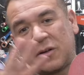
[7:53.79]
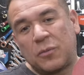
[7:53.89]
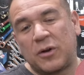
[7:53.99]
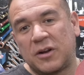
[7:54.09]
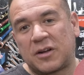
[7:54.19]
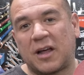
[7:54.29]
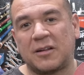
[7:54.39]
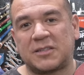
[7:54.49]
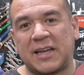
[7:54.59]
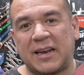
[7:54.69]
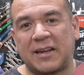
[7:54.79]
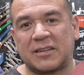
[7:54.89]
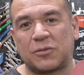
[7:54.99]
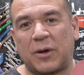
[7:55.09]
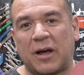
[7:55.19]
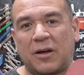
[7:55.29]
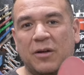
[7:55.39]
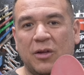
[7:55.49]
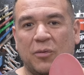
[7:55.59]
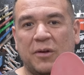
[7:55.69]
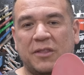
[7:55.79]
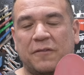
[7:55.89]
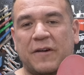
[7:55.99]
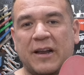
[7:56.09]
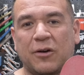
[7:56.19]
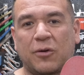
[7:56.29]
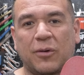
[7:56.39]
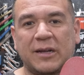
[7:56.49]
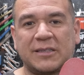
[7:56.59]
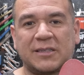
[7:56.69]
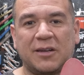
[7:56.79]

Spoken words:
when you're color sanding as well with the finer grits,